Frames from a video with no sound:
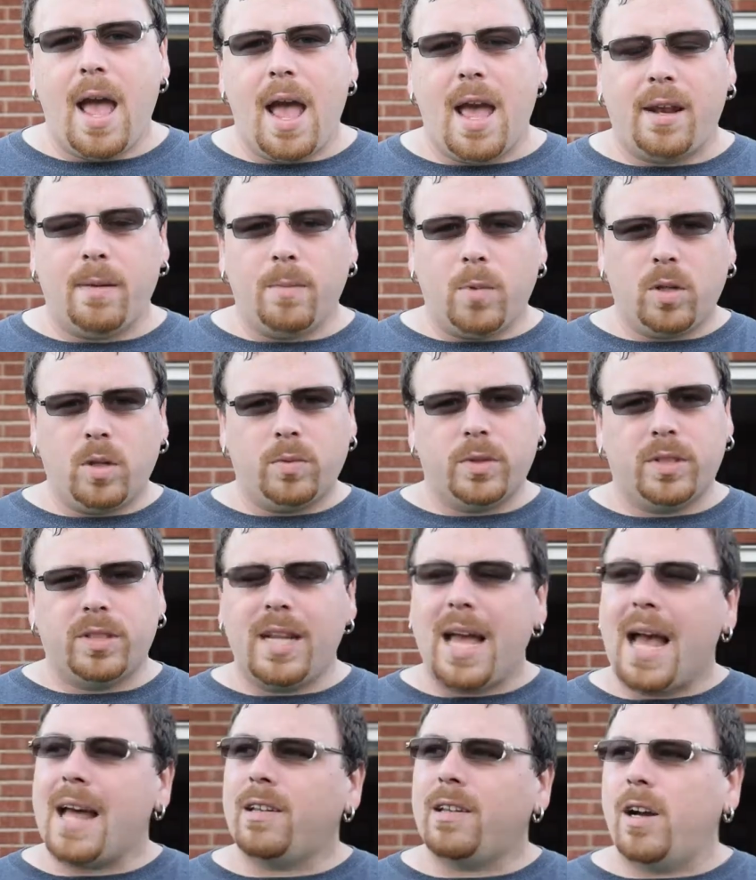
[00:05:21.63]
and the bolt was
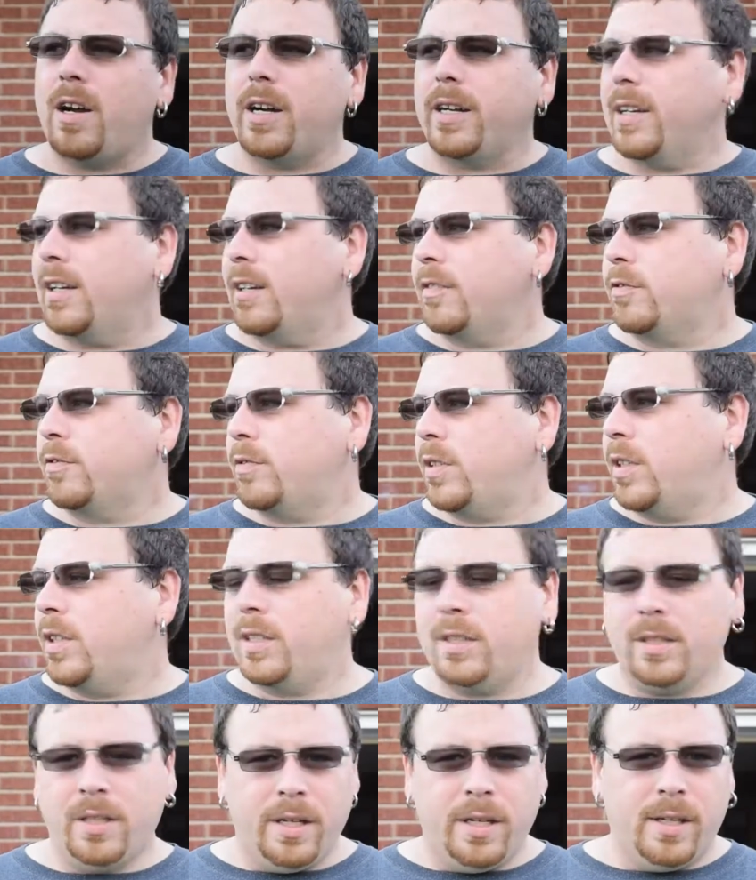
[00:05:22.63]
not long enough
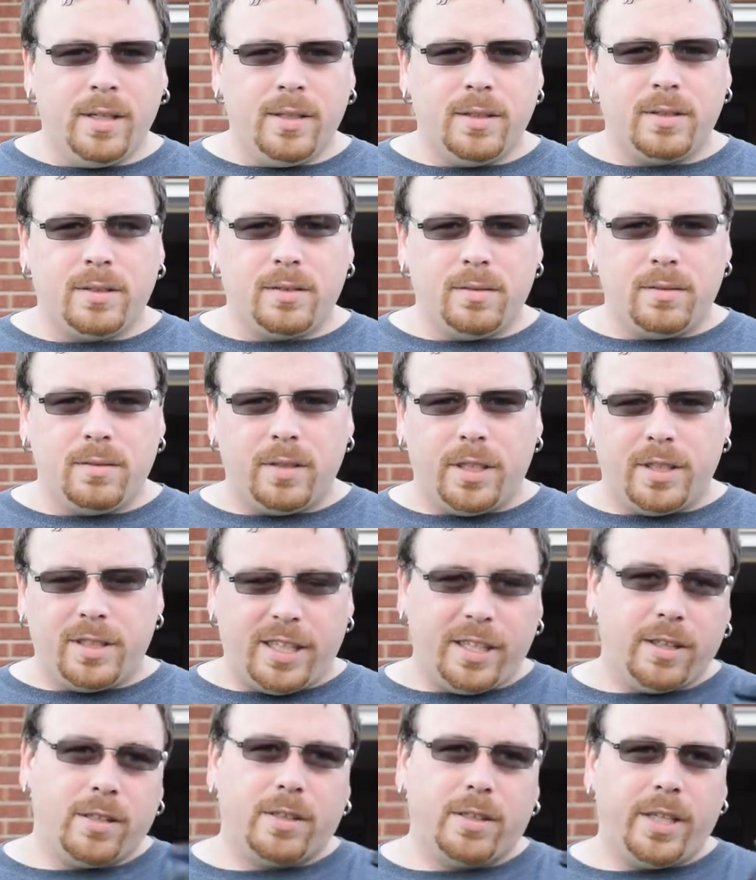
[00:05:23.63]

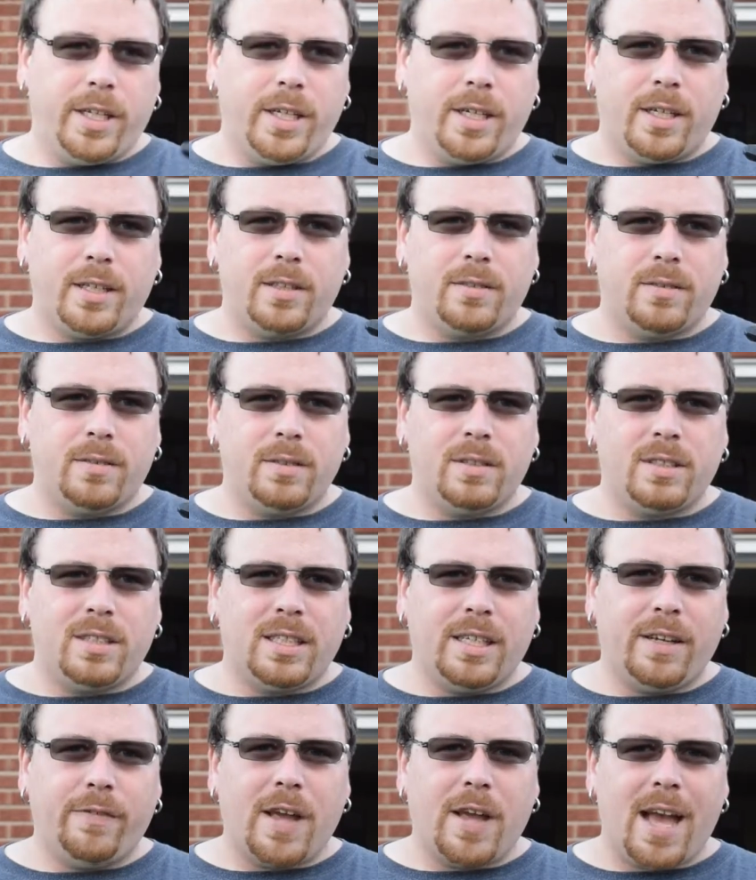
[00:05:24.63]
until the
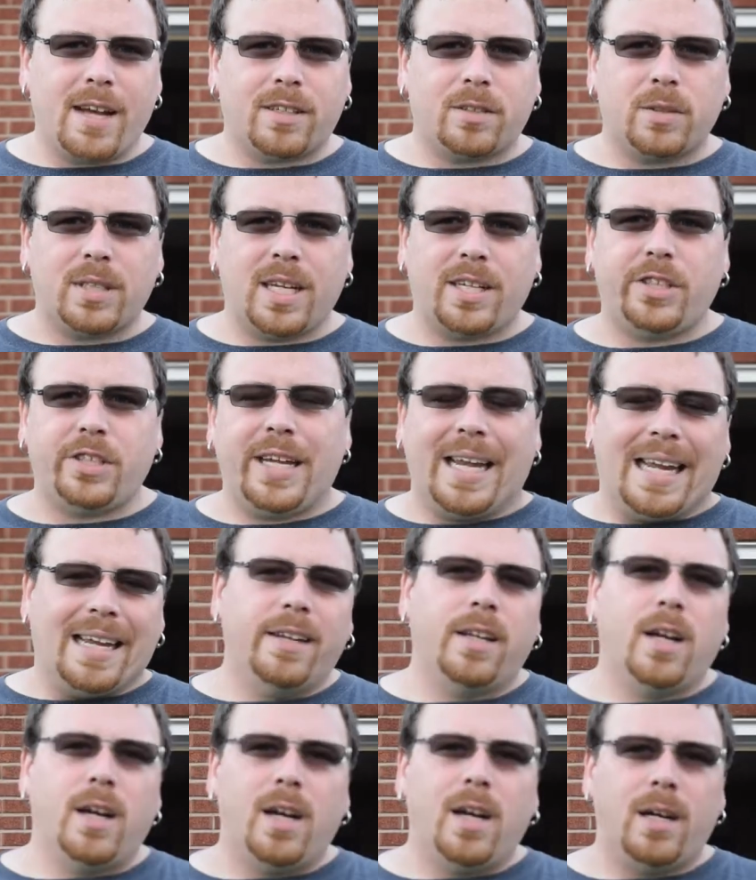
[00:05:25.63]
CV axle was actually in
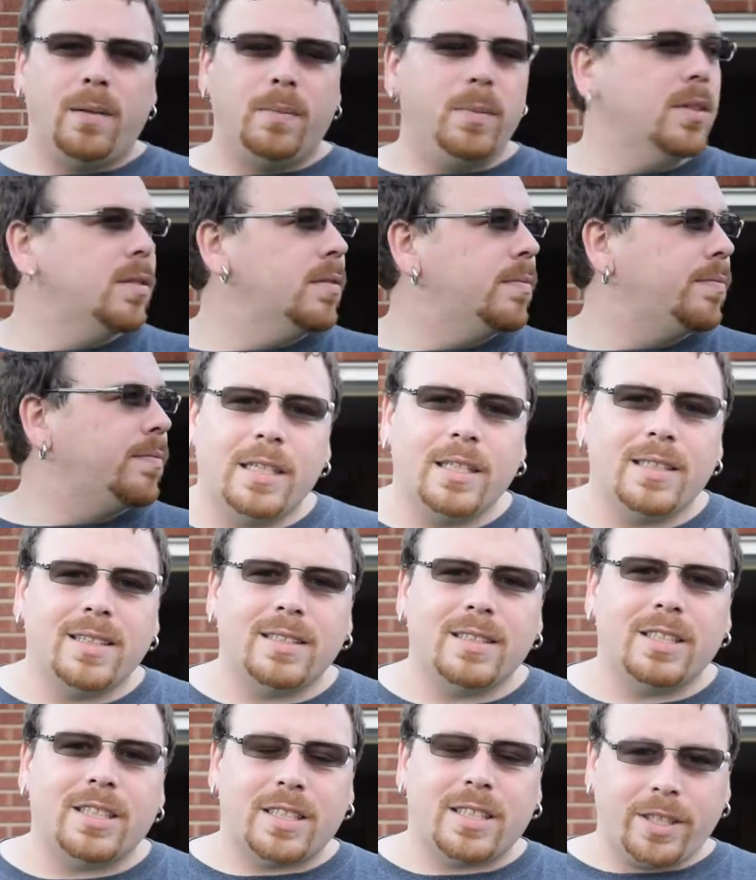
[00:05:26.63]
the
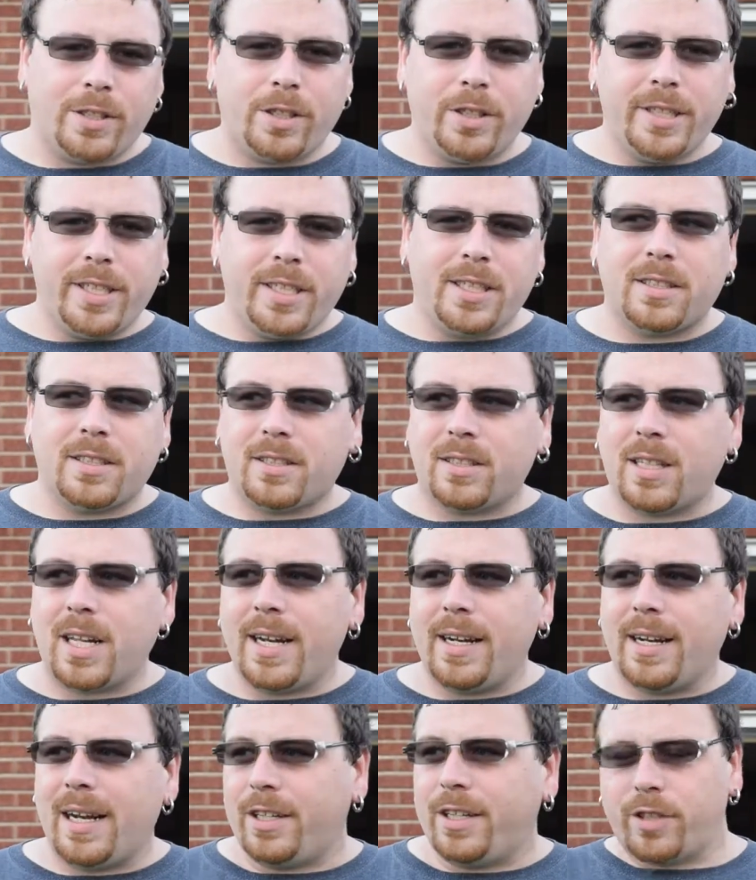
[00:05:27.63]
hub. Since I couldn't get the slide
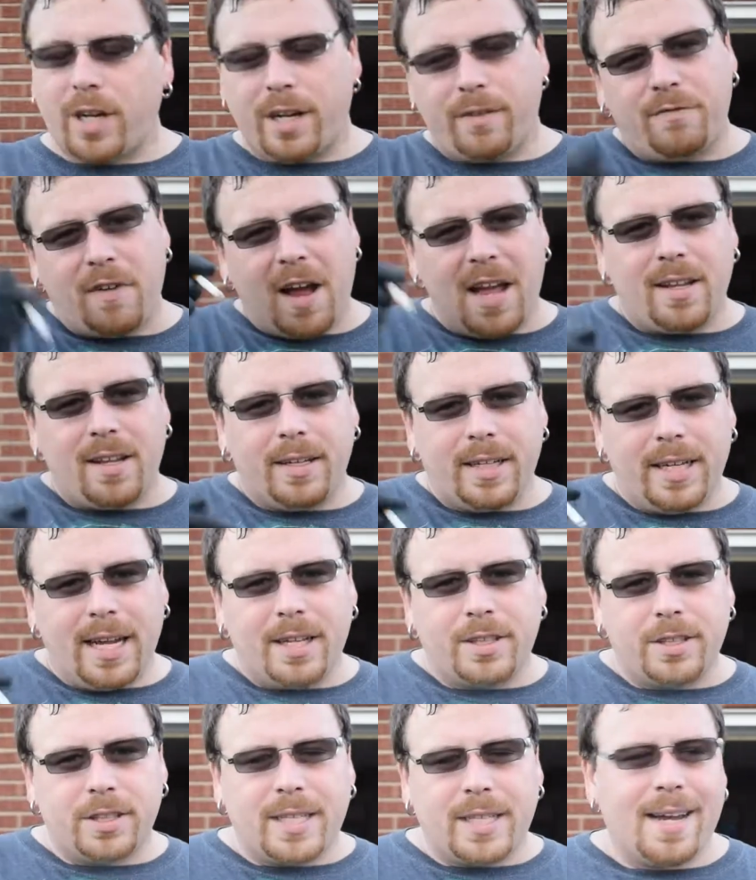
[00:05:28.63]
in, I tried filing the
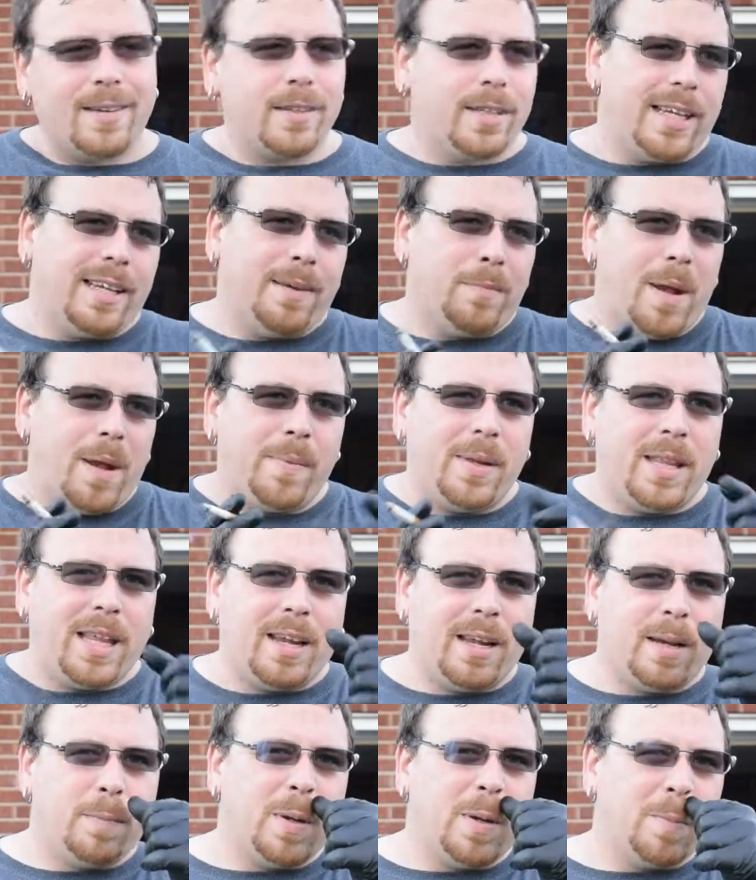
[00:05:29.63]
edges down, thinking maybe they
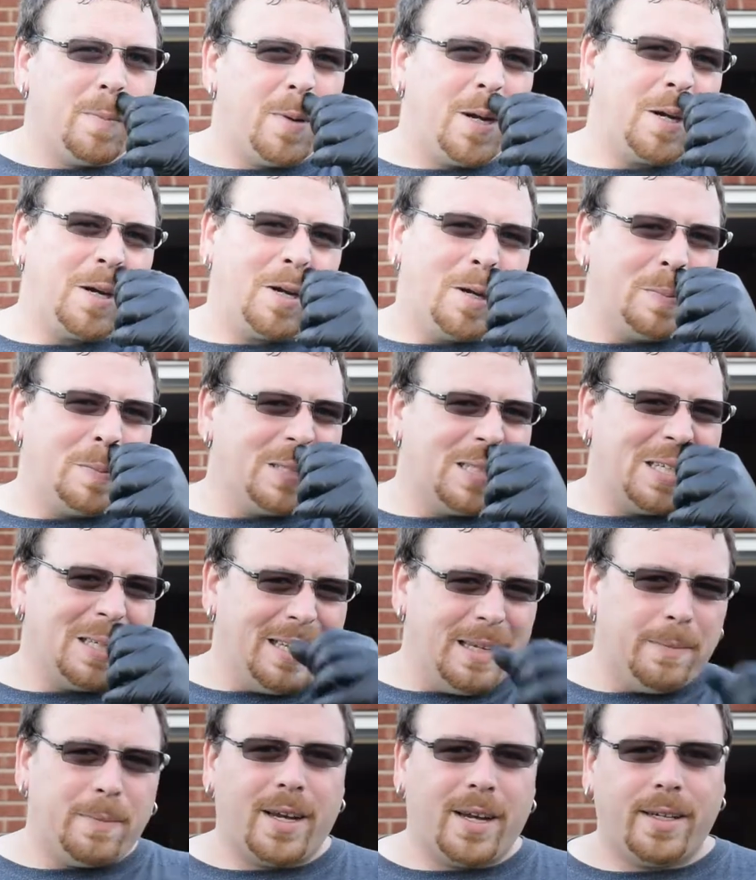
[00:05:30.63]
had been buggered up
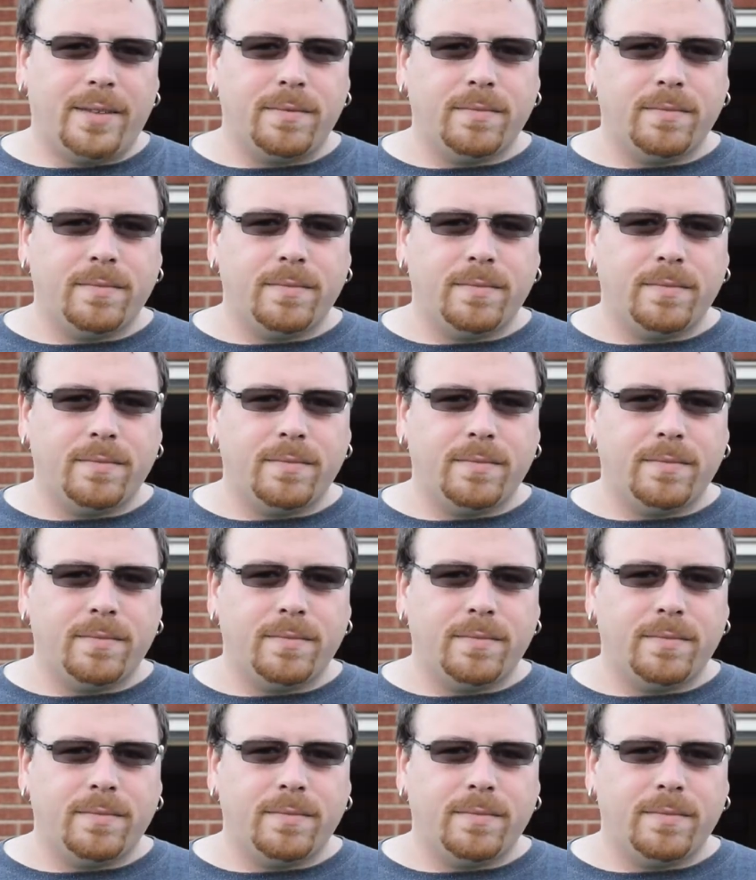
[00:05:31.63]
slightly by